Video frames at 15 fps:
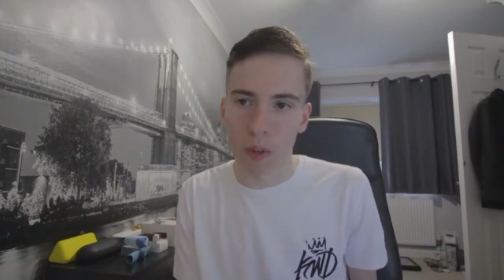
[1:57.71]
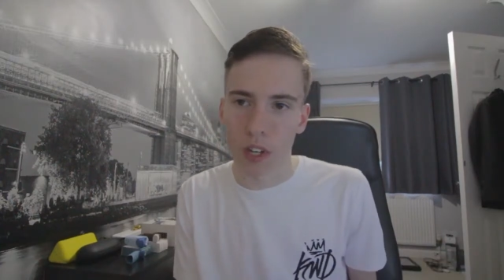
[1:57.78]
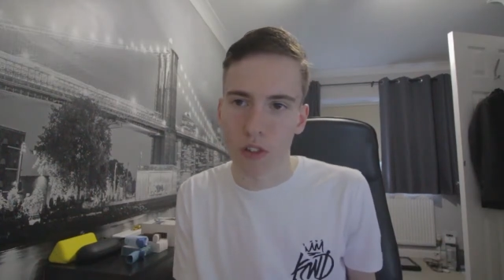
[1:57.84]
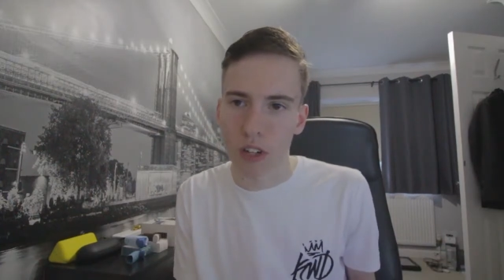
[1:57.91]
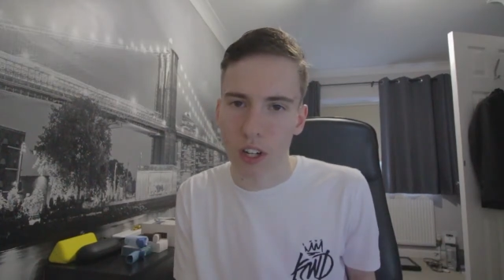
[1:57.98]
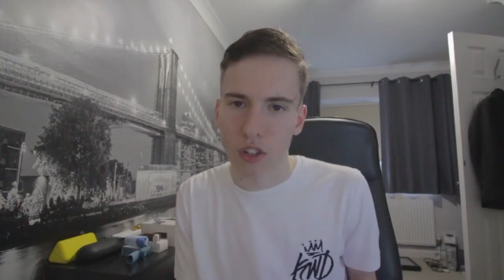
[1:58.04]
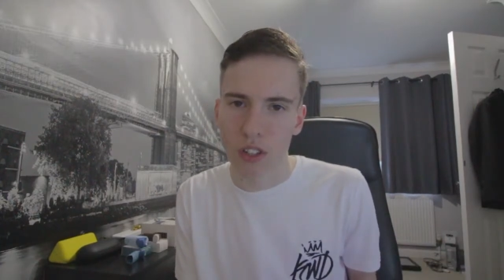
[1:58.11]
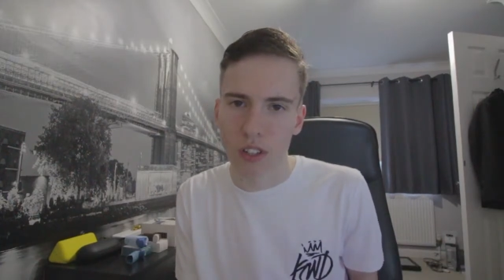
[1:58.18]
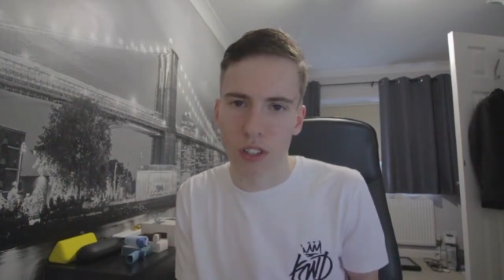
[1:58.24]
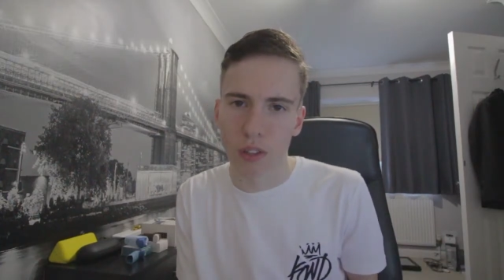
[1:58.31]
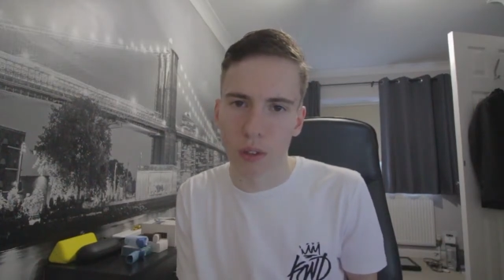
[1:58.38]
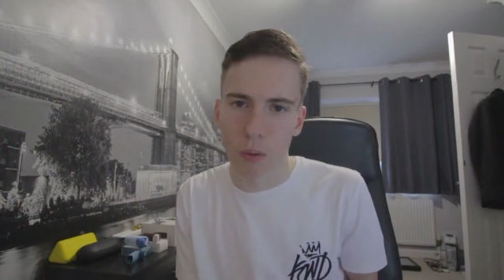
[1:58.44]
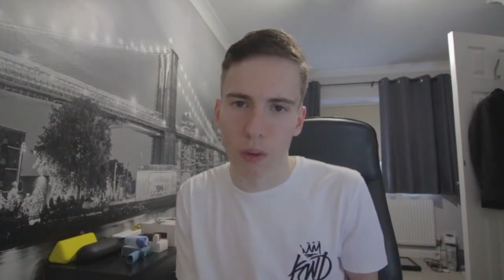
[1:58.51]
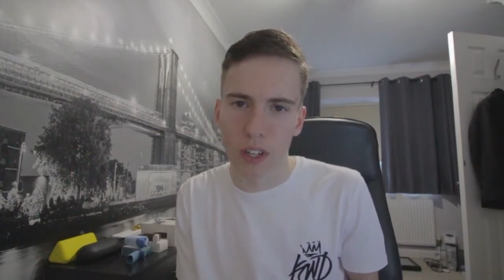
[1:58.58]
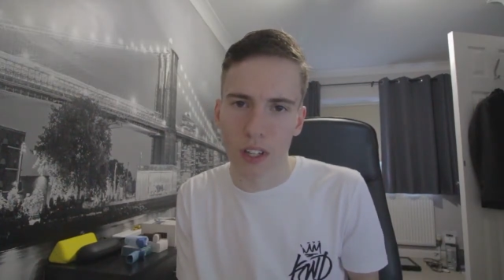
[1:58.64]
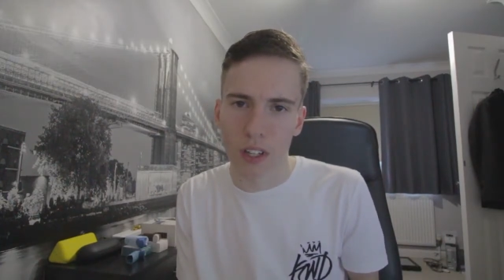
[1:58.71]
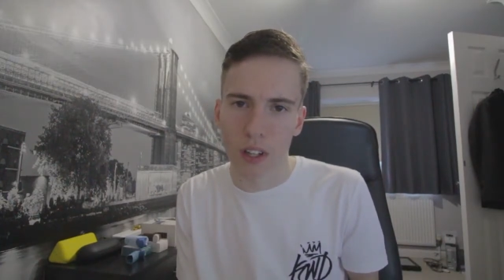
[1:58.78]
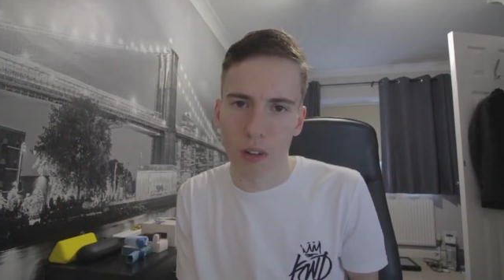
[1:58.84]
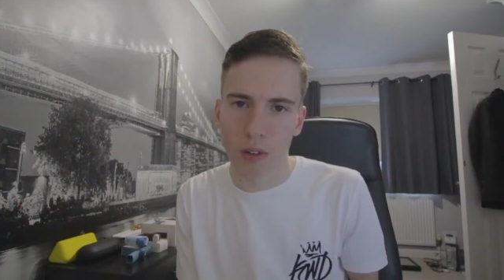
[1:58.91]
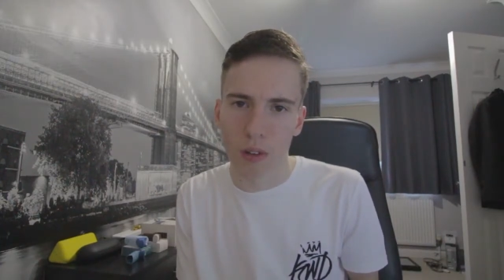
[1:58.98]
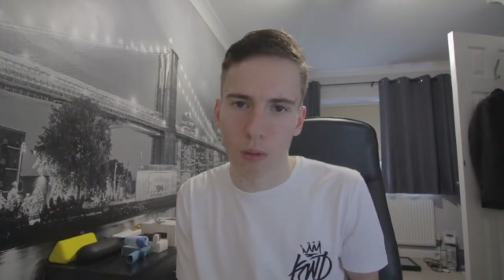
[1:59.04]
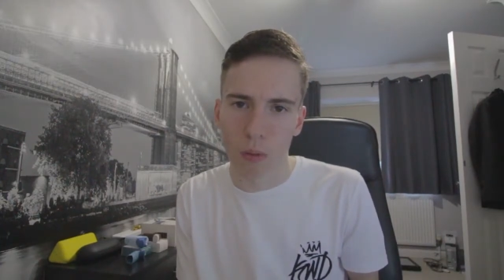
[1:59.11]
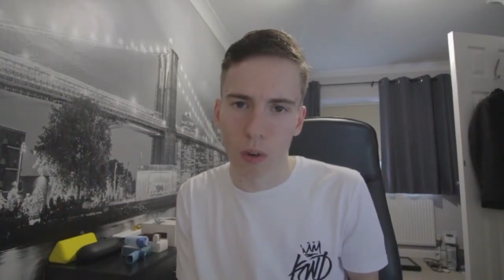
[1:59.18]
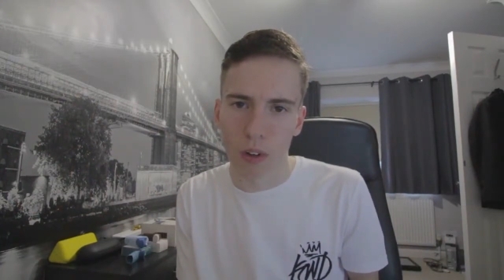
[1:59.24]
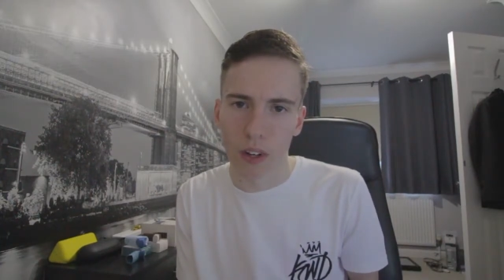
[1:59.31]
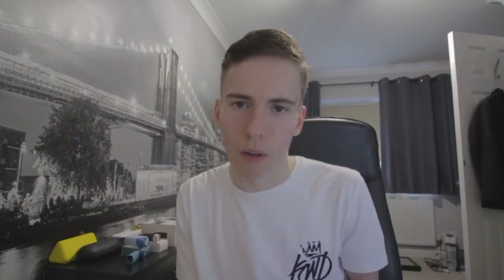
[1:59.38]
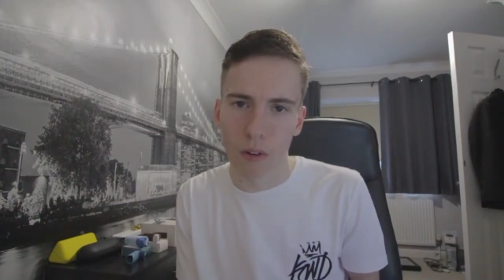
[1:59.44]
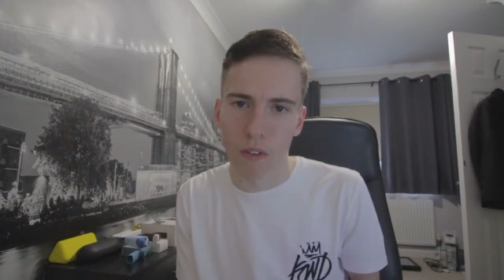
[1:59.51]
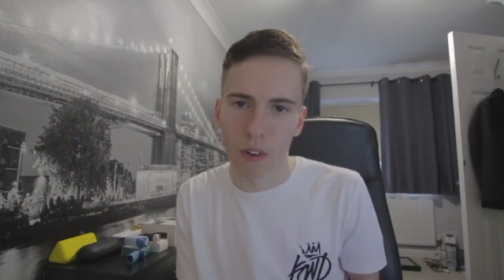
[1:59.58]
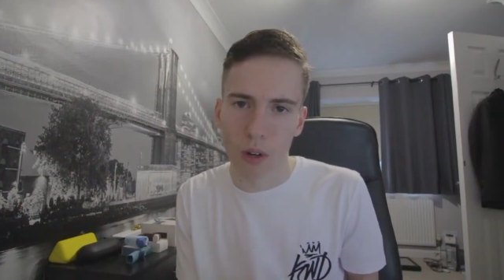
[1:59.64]
we crashed into a window, the one
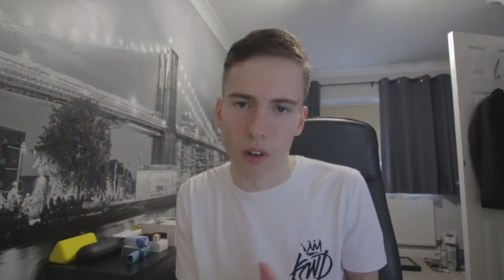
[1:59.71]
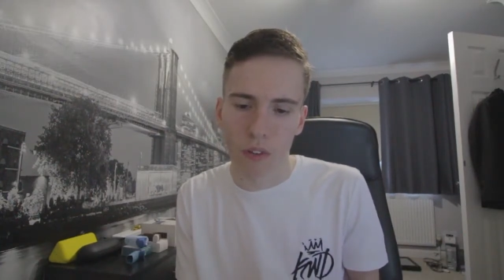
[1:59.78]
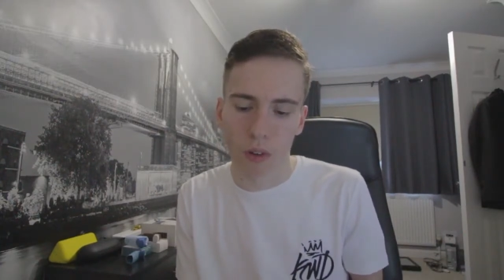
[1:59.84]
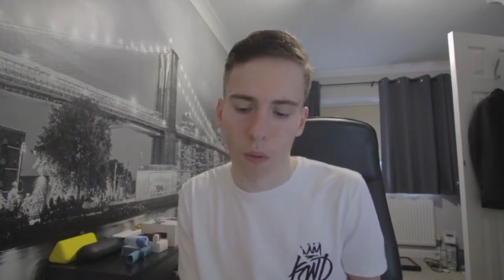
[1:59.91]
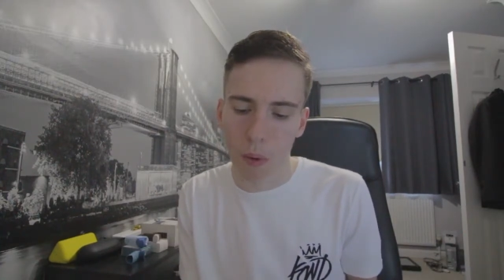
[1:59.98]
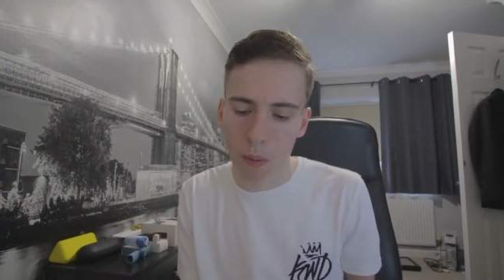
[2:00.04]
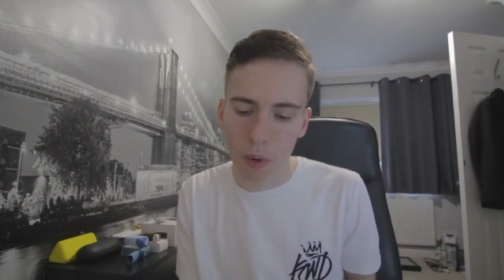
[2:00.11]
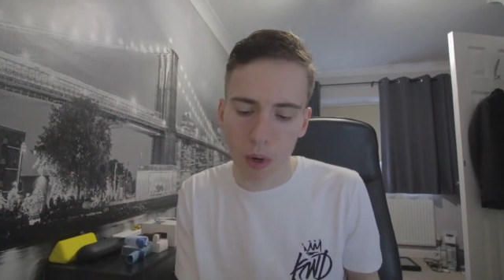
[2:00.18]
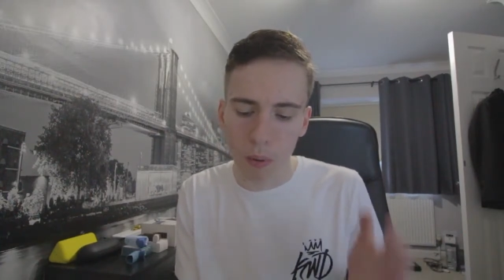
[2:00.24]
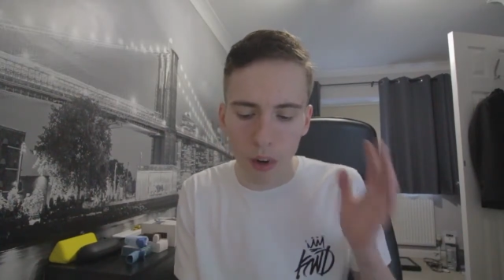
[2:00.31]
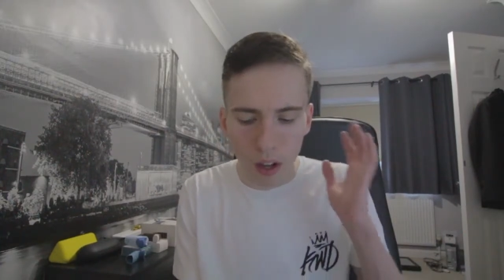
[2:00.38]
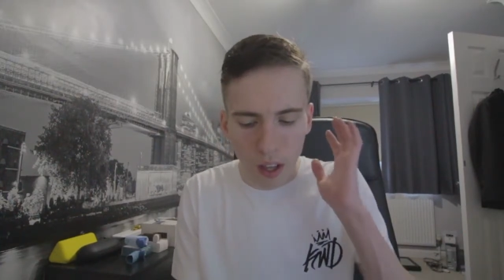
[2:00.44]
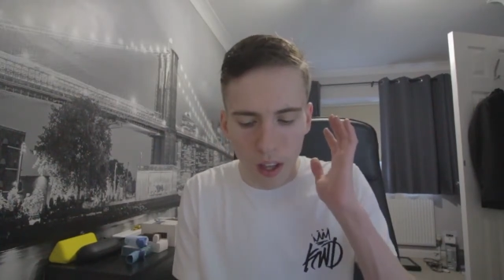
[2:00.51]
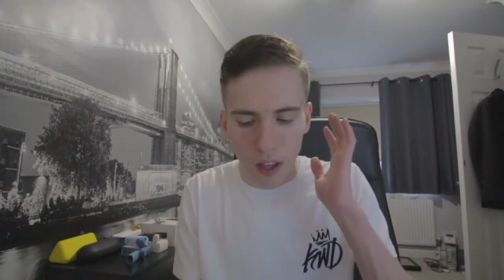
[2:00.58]
that we flew over a windmill.